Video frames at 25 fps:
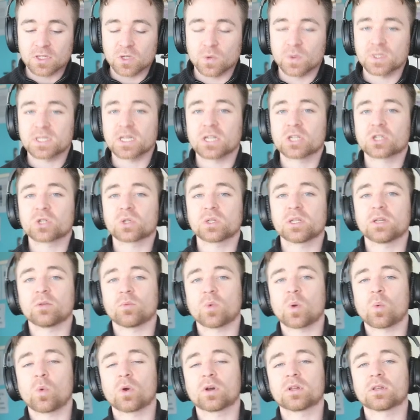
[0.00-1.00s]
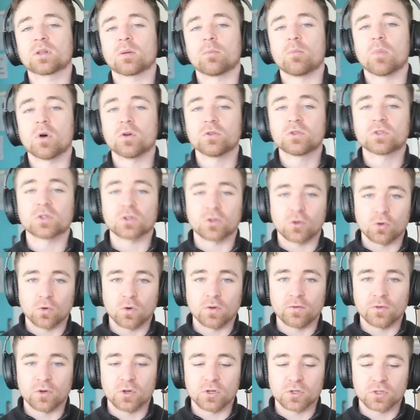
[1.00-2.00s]
So essentially, we wanted the most
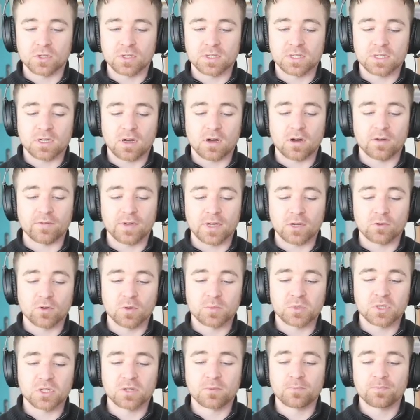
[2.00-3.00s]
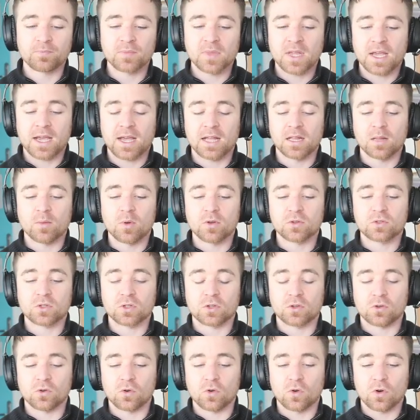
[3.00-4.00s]
secure versions of encryption and the most
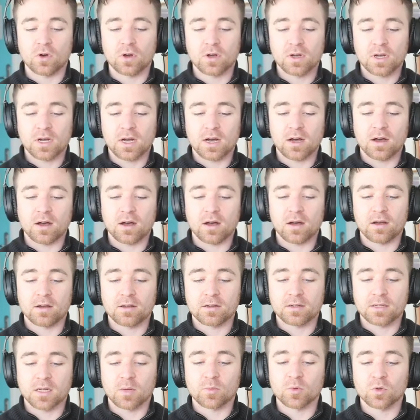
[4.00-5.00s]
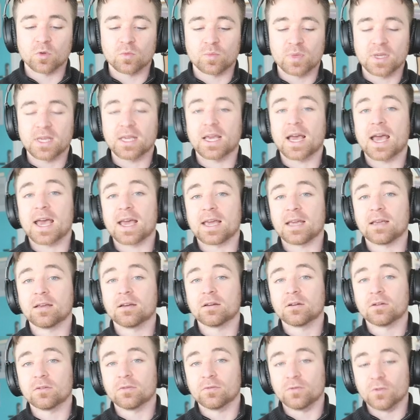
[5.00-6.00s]
secure uh, WPA
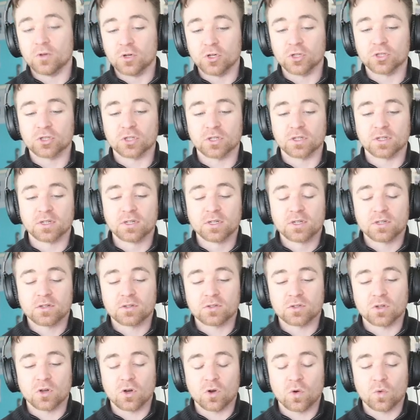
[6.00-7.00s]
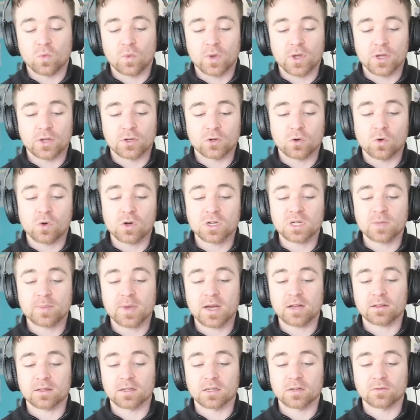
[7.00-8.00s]
version. So we talked
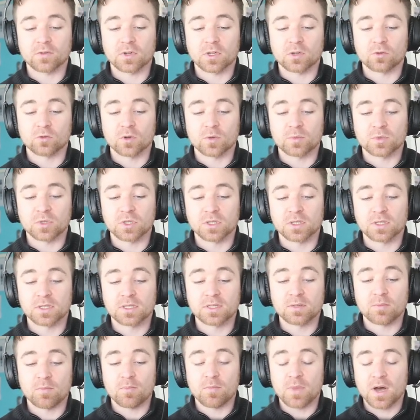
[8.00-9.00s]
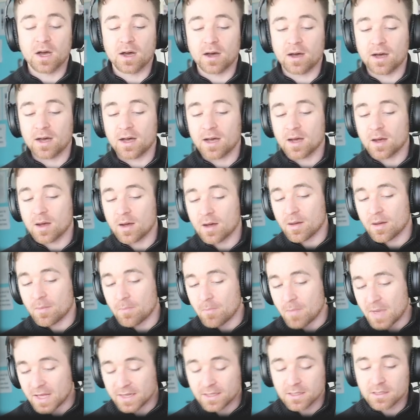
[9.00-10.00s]
about the different encryption uh,
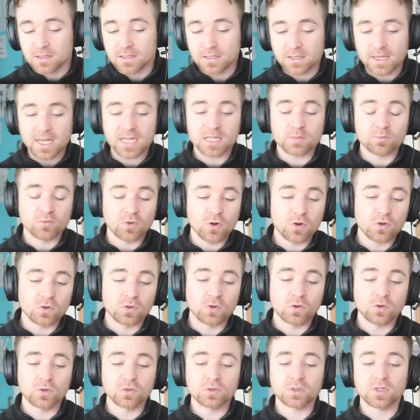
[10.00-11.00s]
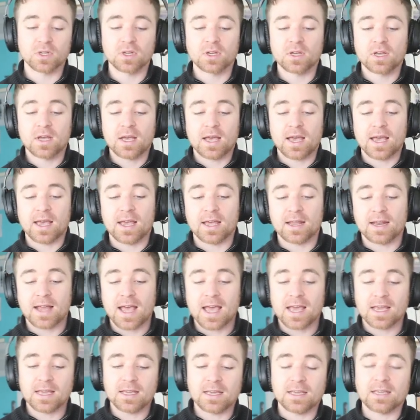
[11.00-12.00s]
methods slash protocols, and
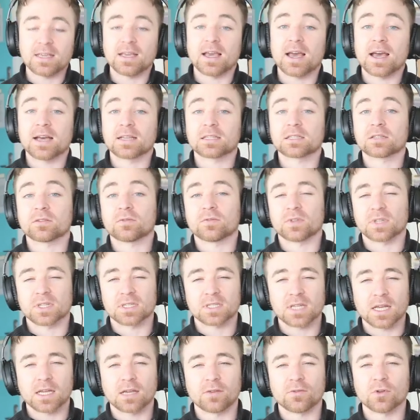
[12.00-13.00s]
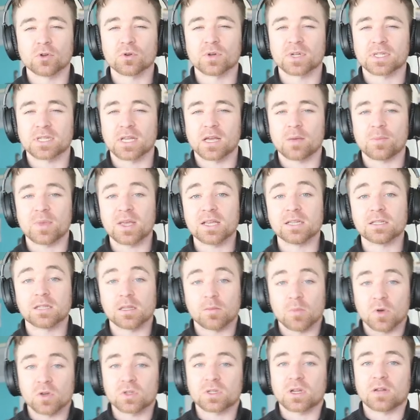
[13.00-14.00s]
AES, for the sake of your exam, is the
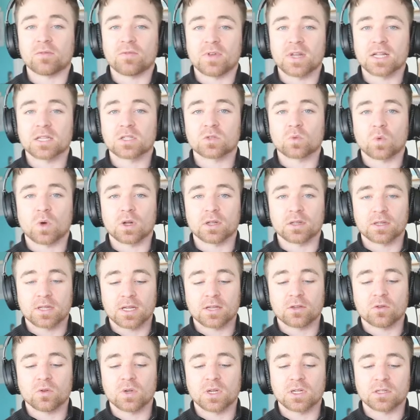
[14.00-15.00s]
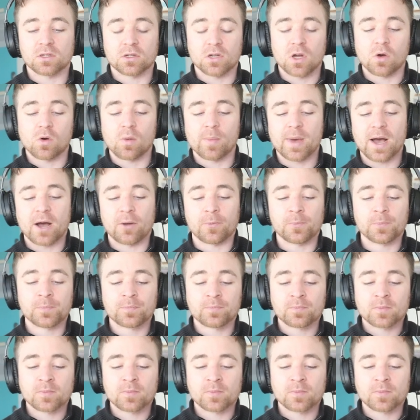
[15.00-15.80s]
most advanced one that you need to know about.